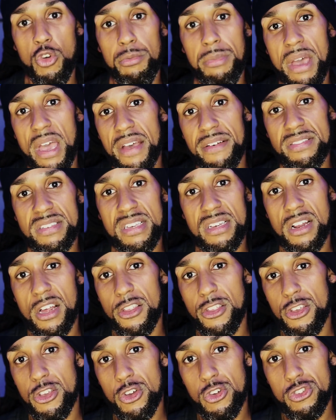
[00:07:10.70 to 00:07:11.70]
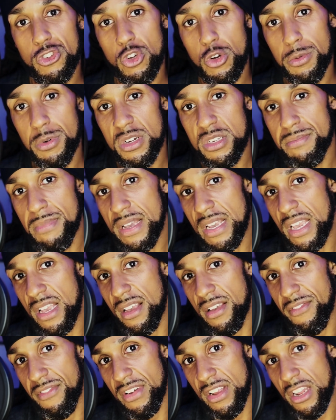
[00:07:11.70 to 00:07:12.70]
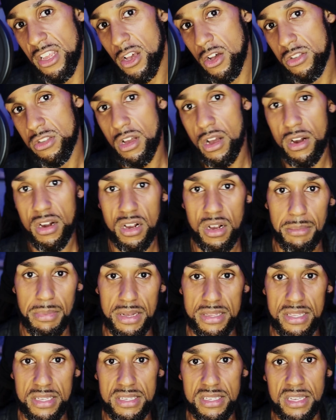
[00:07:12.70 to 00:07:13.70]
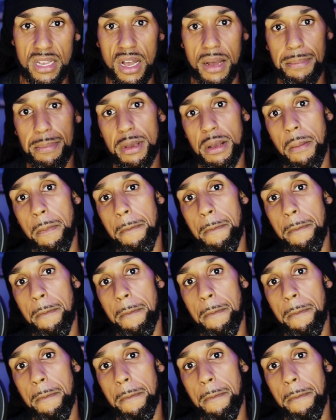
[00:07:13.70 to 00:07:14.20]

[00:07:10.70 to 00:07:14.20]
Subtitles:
may have seen other YouTubers making a video talking about this topic,